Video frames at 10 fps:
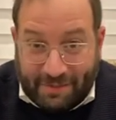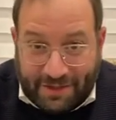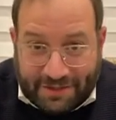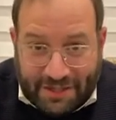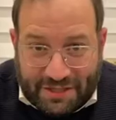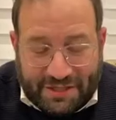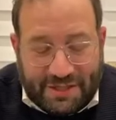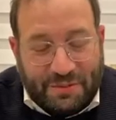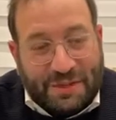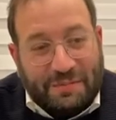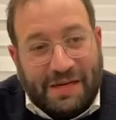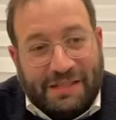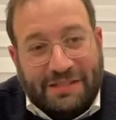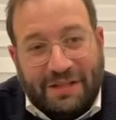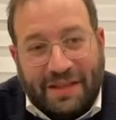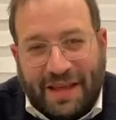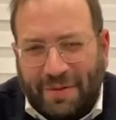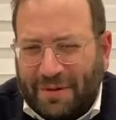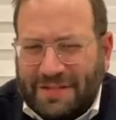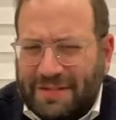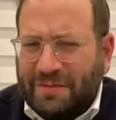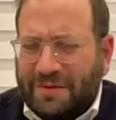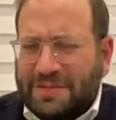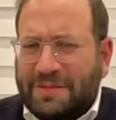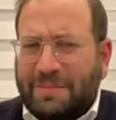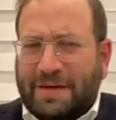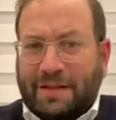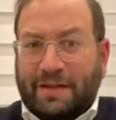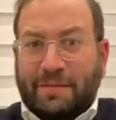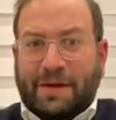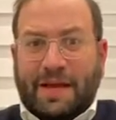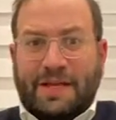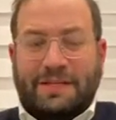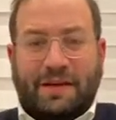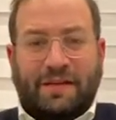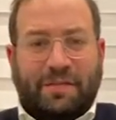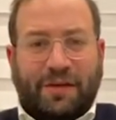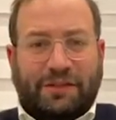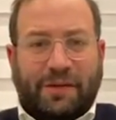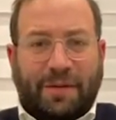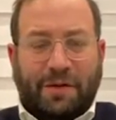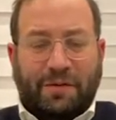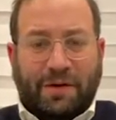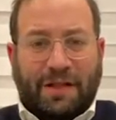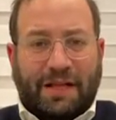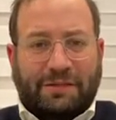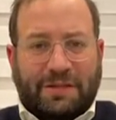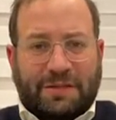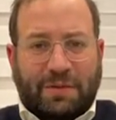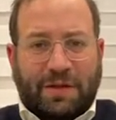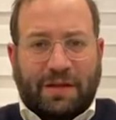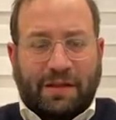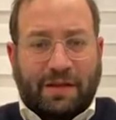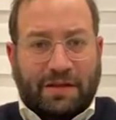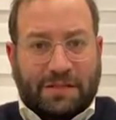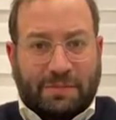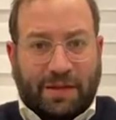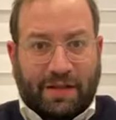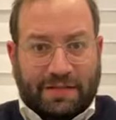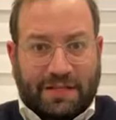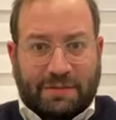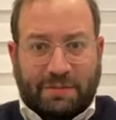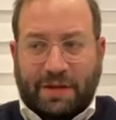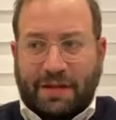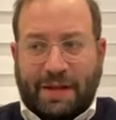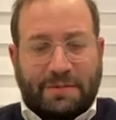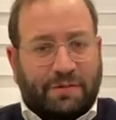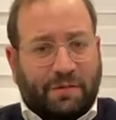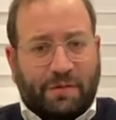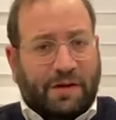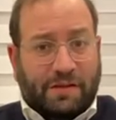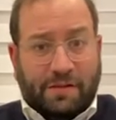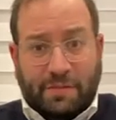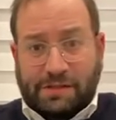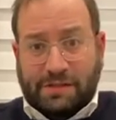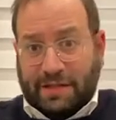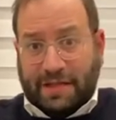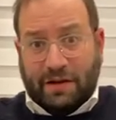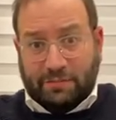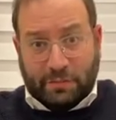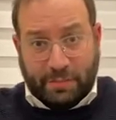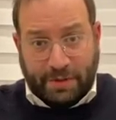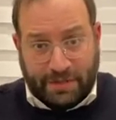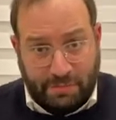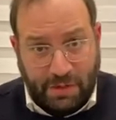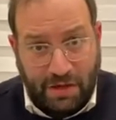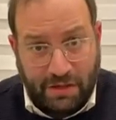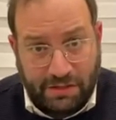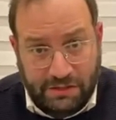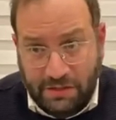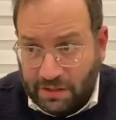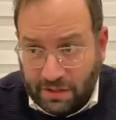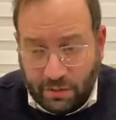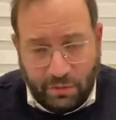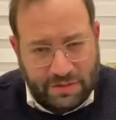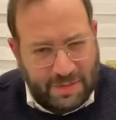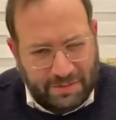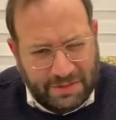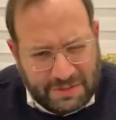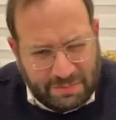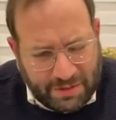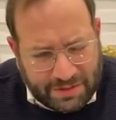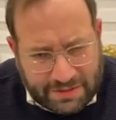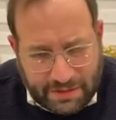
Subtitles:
says in this week's parsha that what's the big deal, the big asik of Moshe Rabbeinu and Klal Yisrael splitting the sea, splitting the Yam Suf. We find in the Gemara that Tanam Pinchas ben Yair was able to split a sea.